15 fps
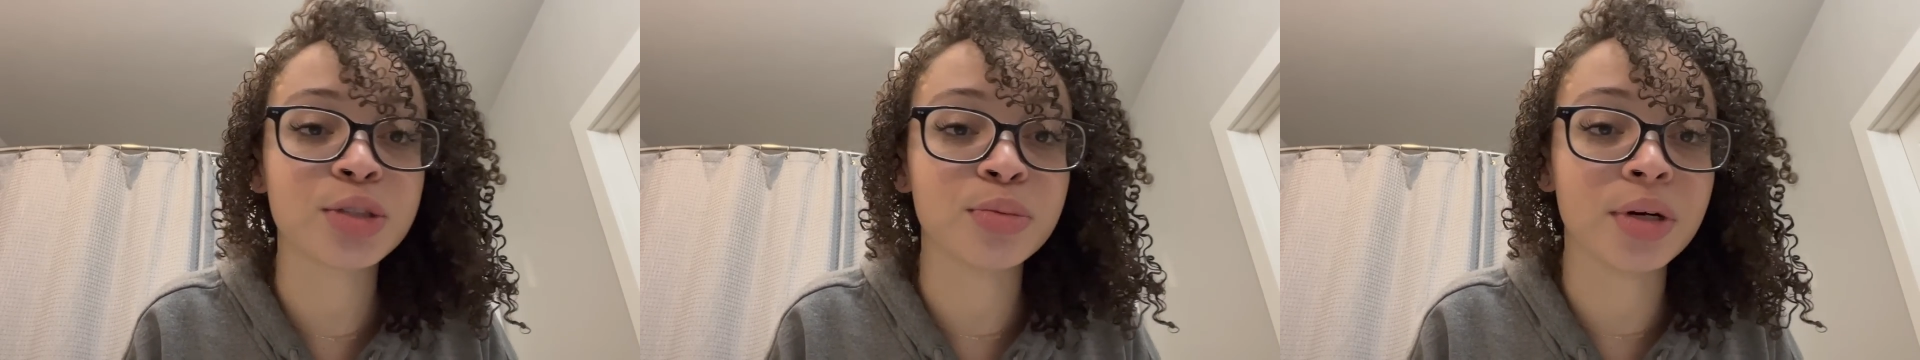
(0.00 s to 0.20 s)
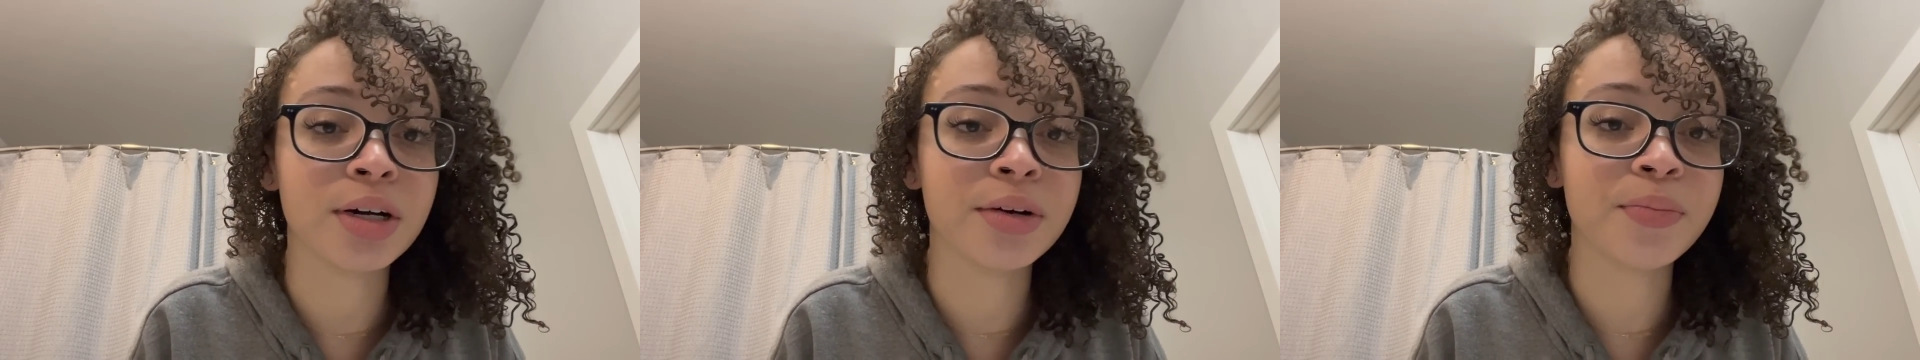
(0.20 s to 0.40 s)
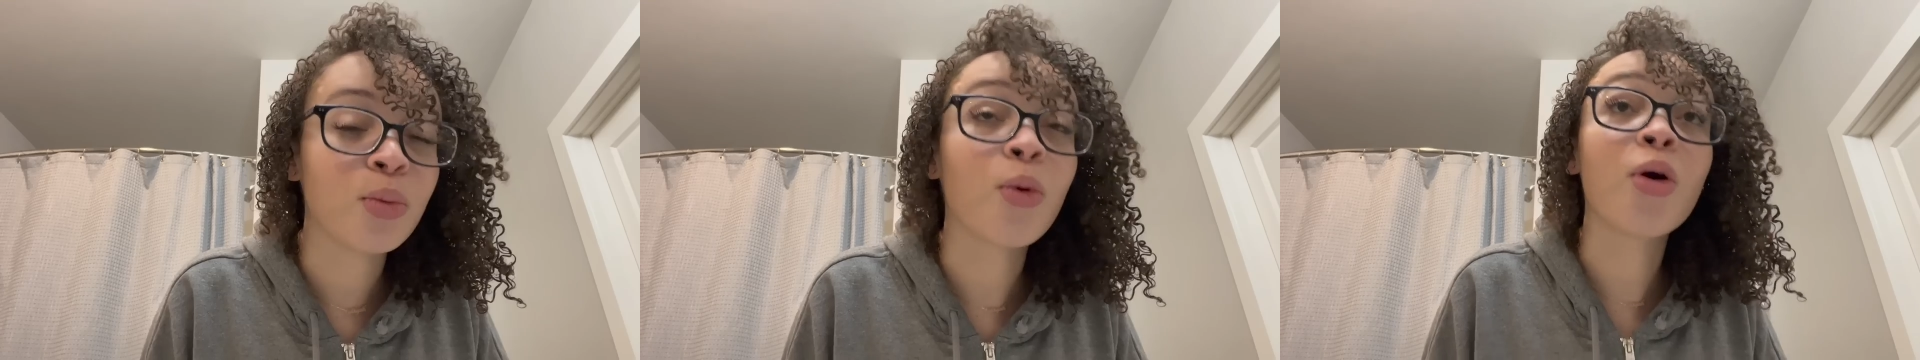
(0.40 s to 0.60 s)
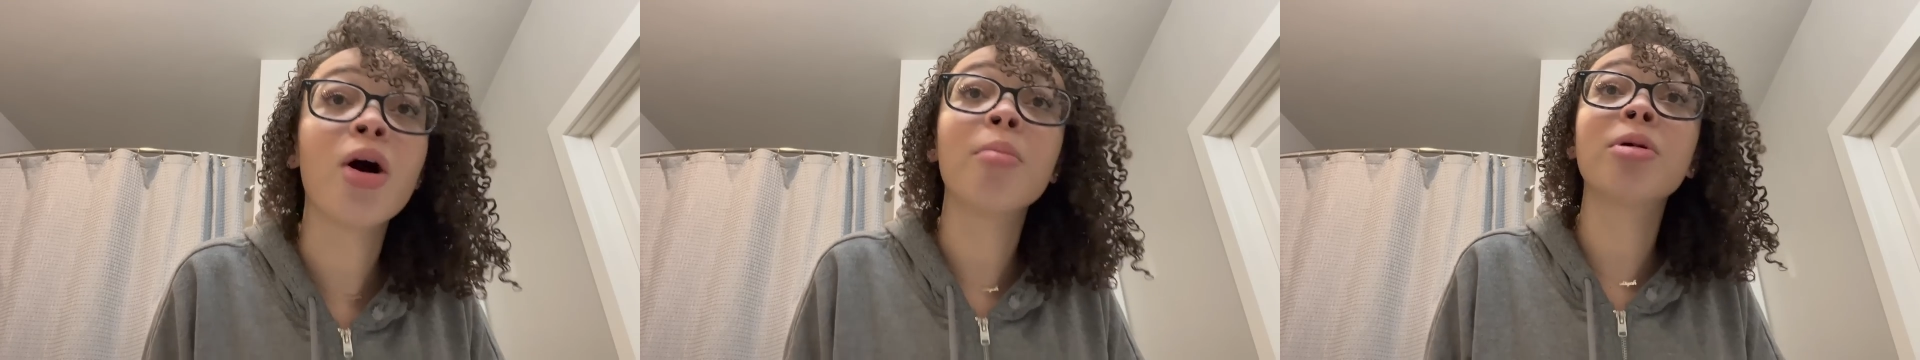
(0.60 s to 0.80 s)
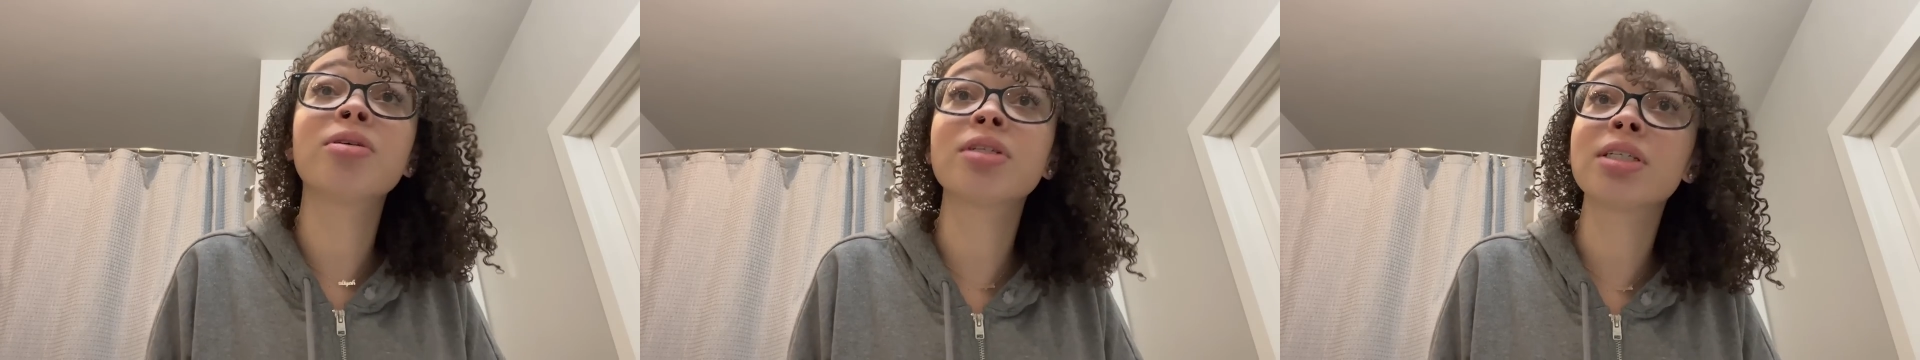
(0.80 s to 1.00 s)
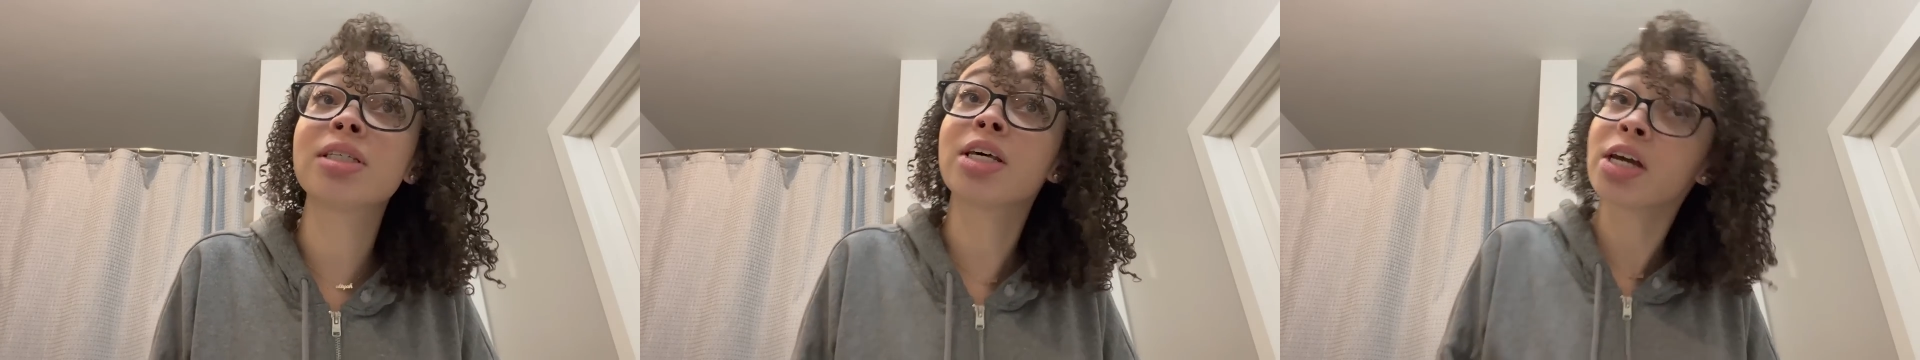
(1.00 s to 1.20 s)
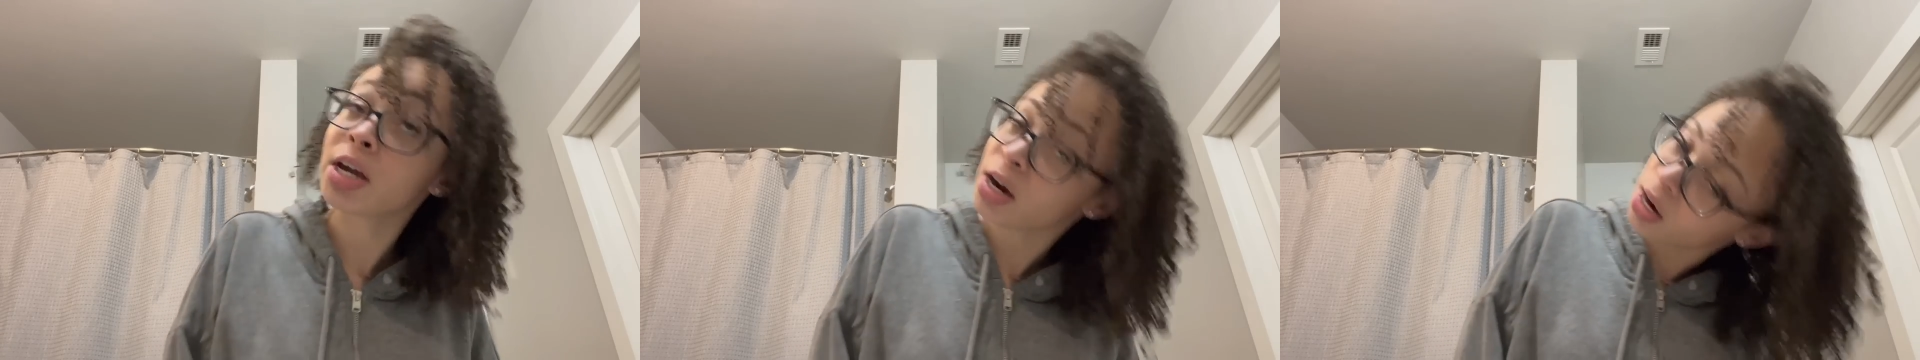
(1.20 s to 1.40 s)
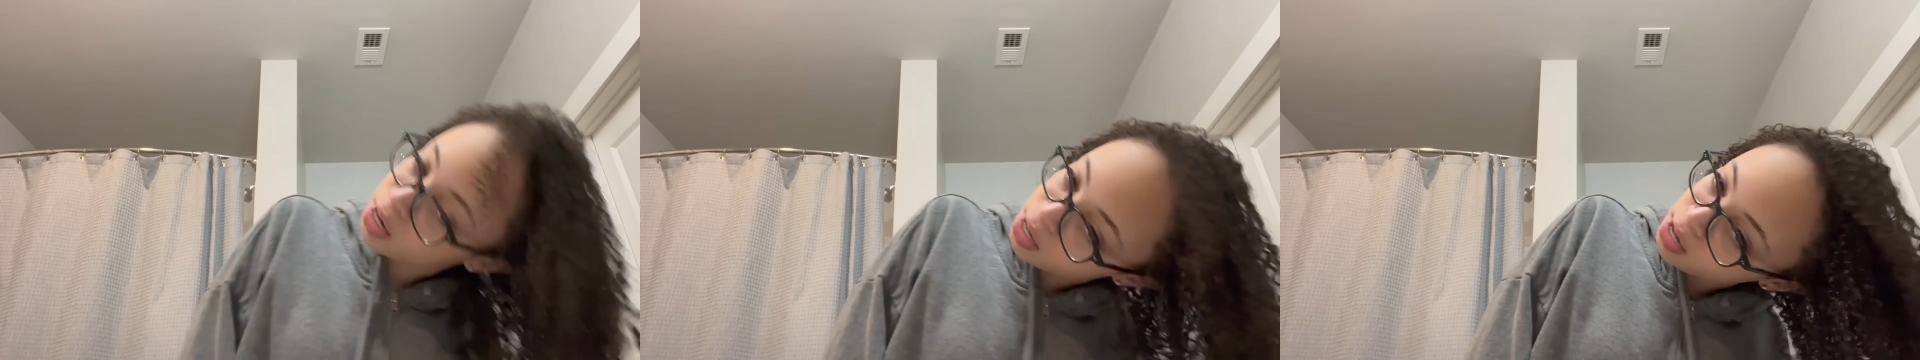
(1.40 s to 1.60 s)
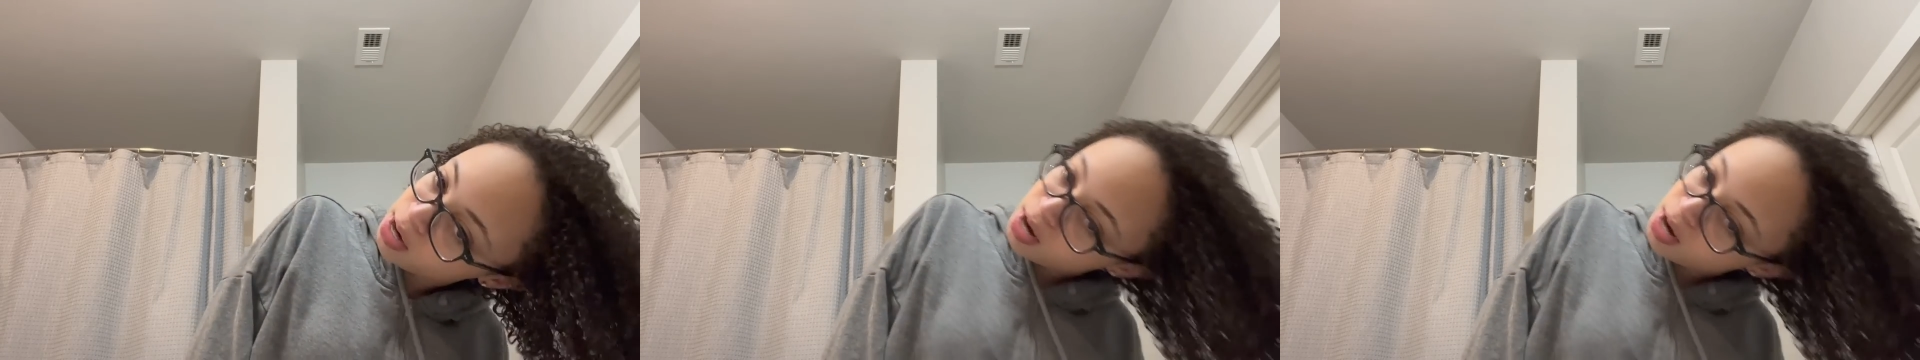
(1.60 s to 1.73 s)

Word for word: but we're almost there.